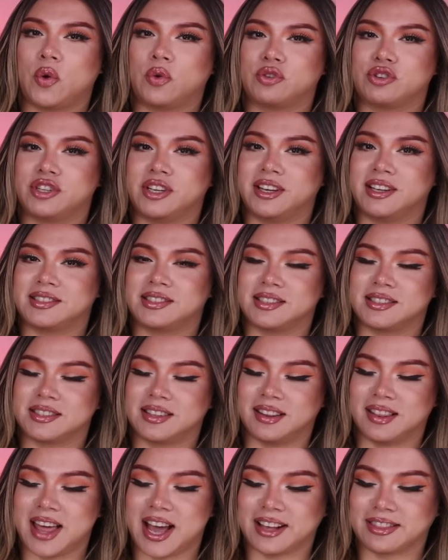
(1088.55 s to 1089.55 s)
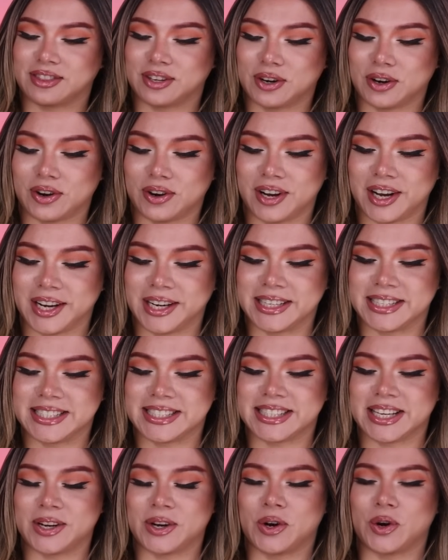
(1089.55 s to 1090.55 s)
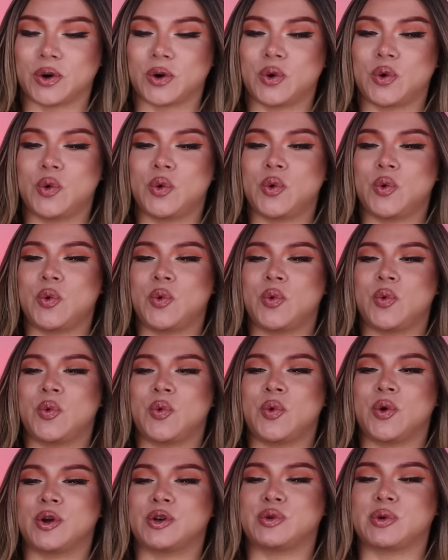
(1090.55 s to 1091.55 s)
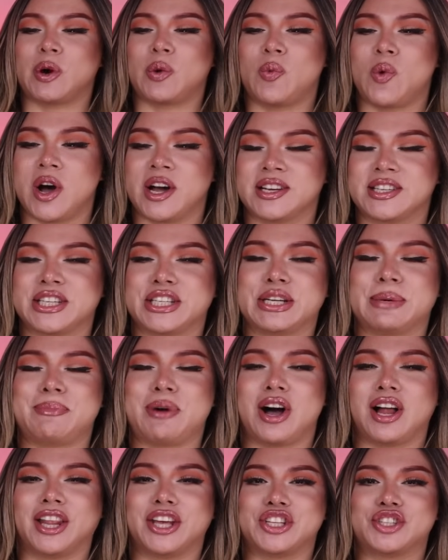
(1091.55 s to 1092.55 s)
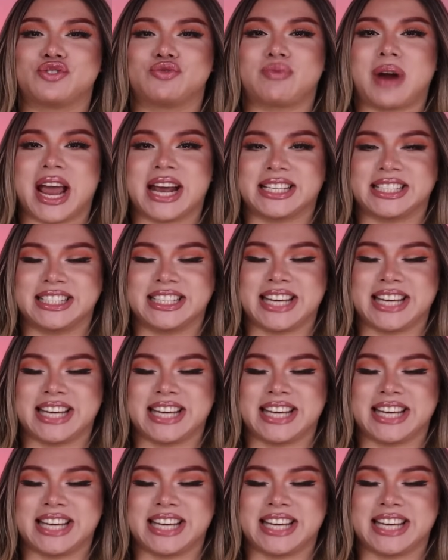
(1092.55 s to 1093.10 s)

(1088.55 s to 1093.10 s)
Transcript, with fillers: She gets to select the girl, honey. She said, girl, who do I want to demolish right